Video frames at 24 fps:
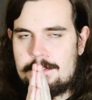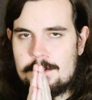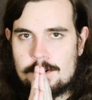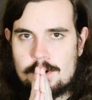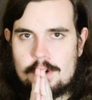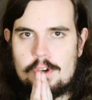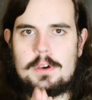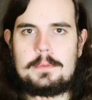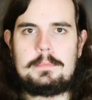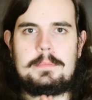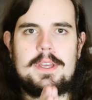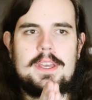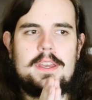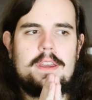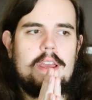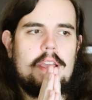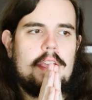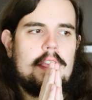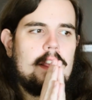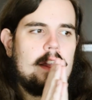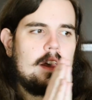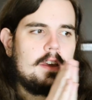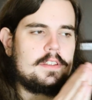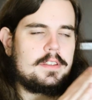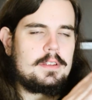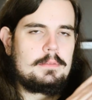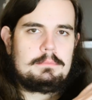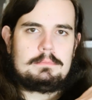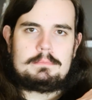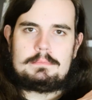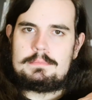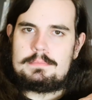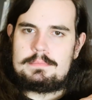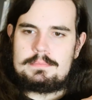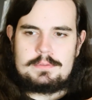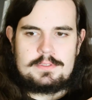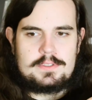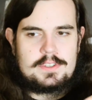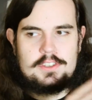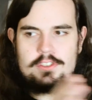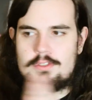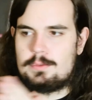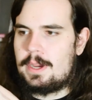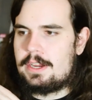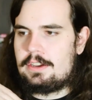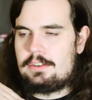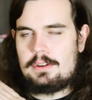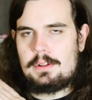there could be some
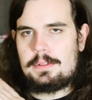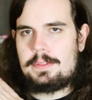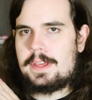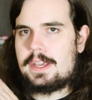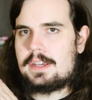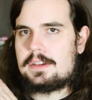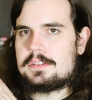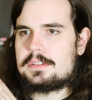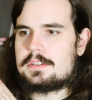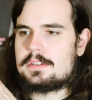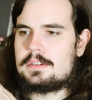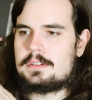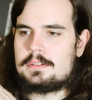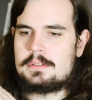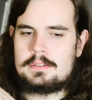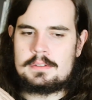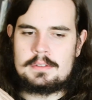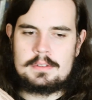situational things